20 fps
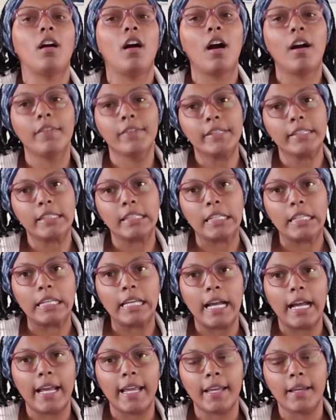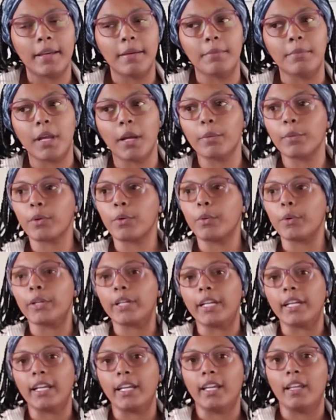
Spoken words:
Obviously, I am not recording